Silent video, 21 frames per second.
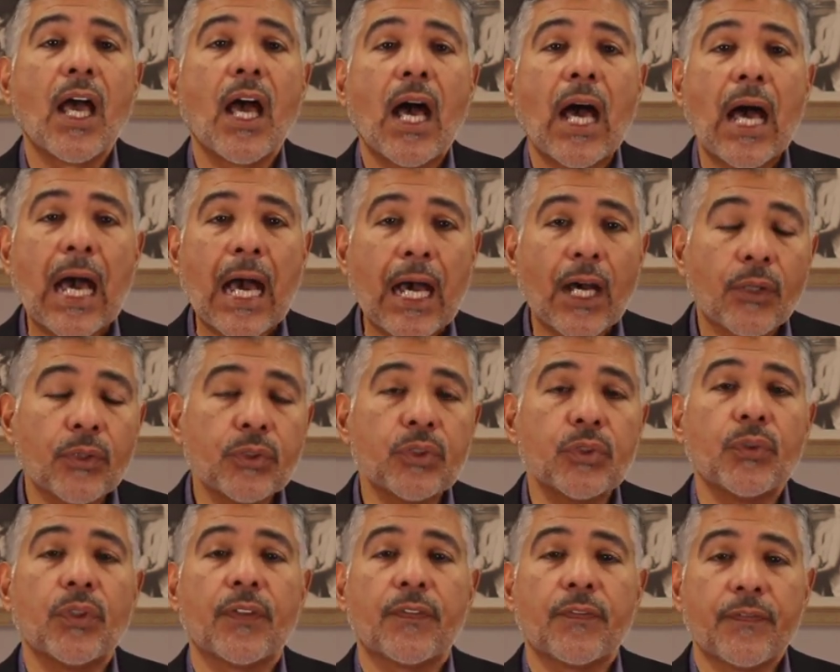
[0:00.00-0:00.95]
how
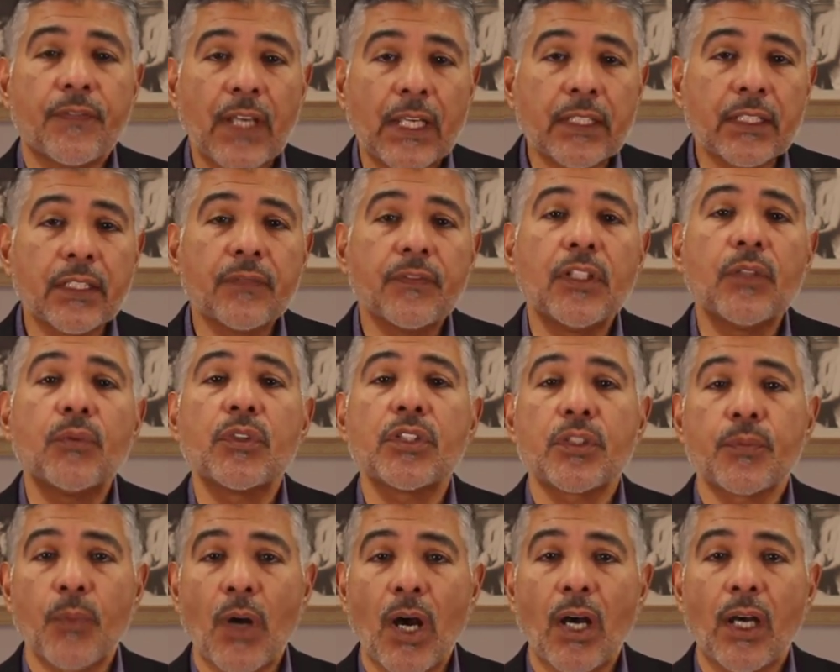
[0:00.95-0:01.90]
to effectively
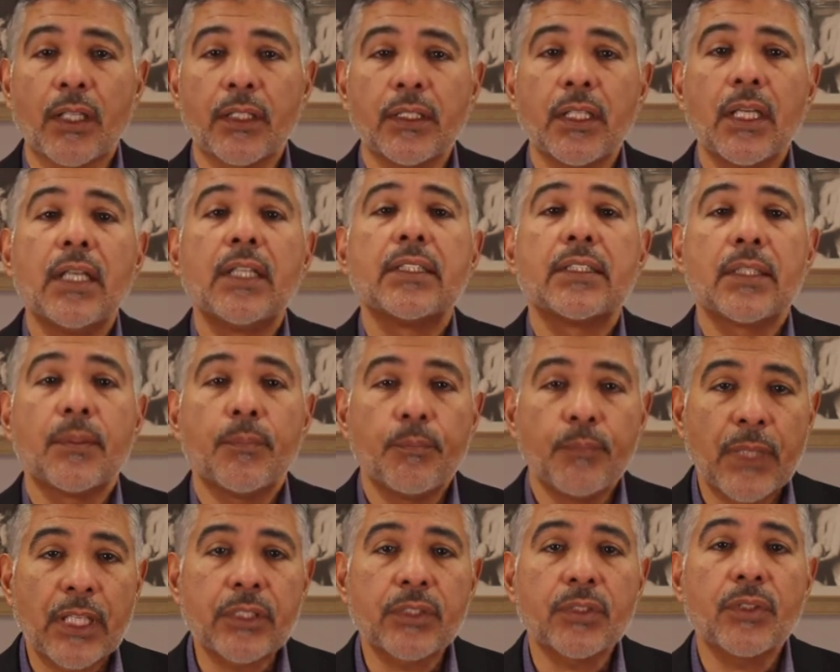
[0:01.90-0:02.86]
respond to
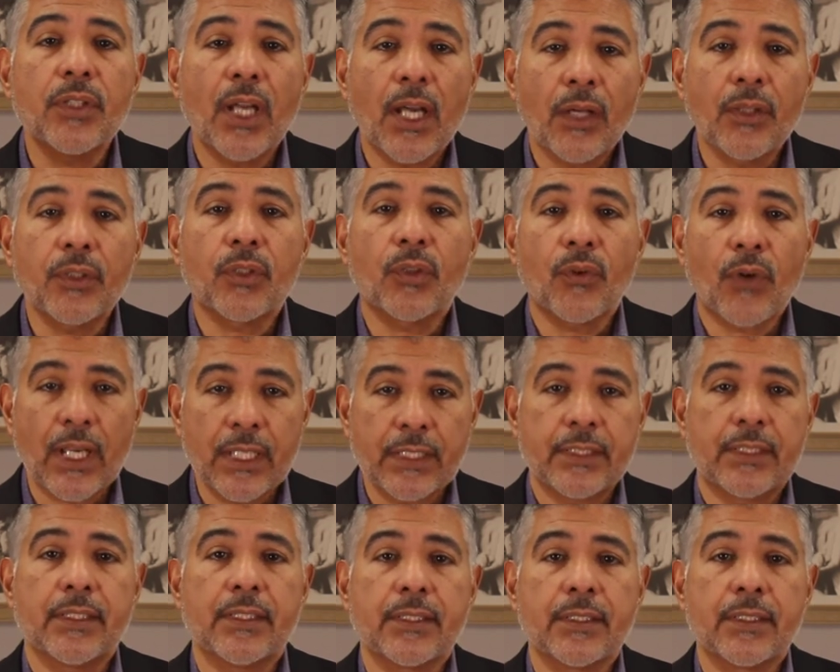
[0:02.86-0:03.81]
mental health
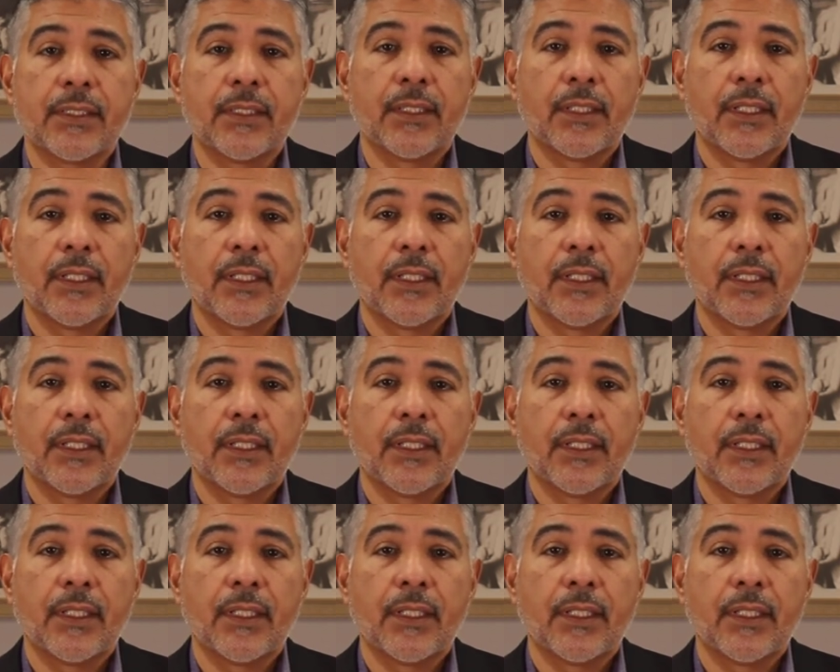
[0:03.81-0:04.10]
crisis,